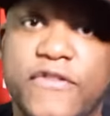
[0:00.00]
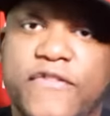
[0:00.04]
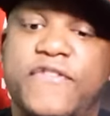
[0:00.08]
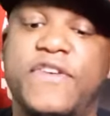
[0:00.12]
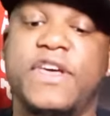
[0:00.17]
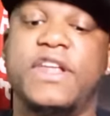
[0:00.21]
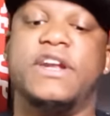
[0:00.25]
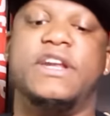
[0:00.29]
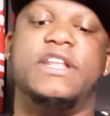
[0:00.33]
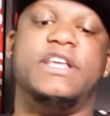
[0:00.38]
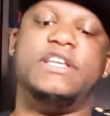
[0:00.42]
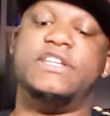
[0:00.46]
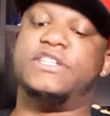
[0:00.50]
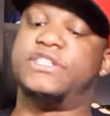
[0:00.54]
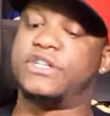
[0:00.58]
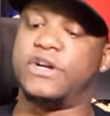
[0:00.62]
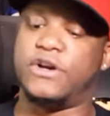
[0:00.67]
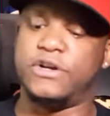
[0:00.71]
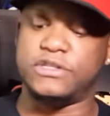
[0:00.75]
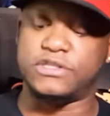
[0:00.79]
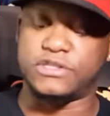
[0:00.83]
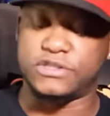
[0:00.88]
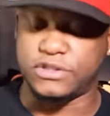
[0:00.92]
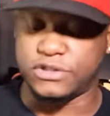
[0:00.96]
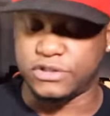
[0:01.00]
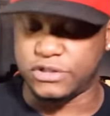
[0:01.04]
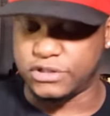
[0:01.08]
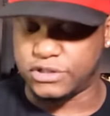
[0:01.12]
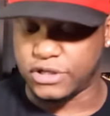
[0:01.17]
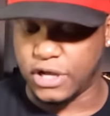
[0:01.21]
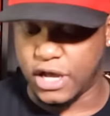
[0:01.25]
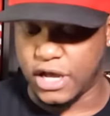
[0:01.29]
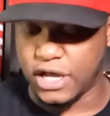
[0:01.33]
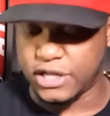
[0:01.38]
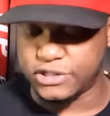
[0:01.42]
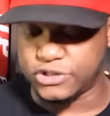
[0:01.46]
the fit of these shirts.
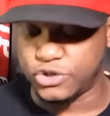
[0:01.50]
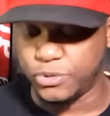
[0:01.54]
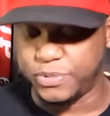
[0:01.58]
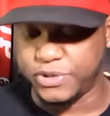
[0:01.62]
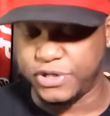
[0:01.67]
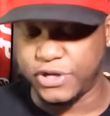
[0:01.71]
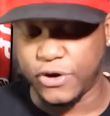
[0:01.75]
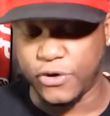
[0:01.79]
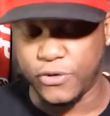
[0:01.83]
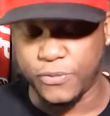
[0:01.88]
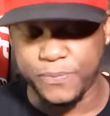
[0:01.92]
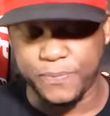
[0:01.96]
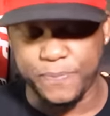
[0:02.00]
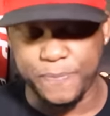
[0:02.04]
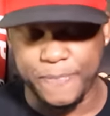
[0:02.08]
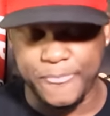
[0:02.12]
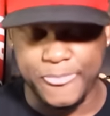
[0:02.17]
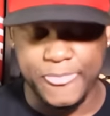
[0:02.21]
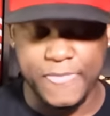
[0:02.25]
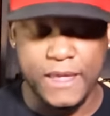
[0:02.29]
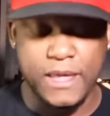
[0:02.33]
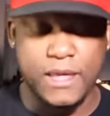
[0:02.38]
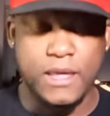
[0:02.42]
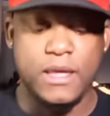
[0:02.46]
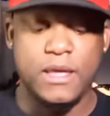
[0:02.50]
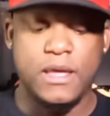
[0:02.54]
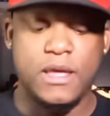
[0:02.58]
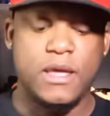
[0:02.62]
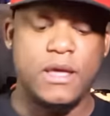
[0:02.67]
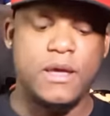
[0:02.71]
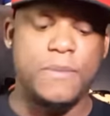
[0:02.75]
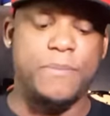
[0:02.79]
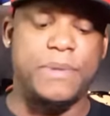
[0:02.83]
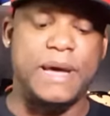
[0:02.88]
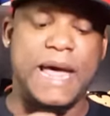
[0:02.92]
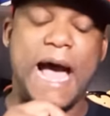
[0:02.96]
Uh, super dope.
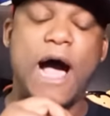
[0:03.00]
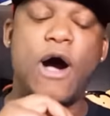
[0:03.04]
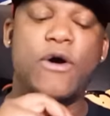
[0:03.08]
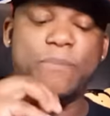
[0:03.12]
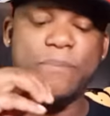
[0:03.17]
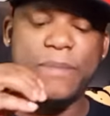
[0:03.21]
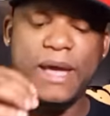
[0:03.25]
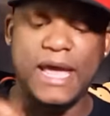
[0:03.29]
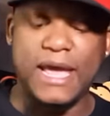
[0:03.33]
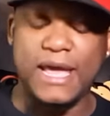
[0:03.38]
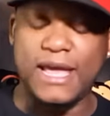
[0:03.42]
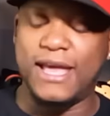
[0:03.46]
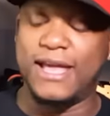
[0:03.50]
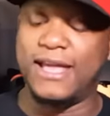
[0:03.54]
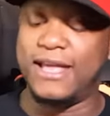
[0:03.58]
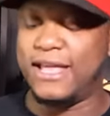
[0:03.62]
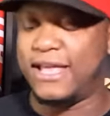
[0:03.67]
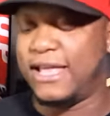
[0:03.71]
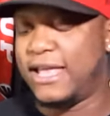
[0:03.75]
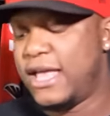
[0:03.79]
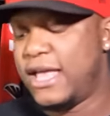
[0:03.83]
But I don't, man,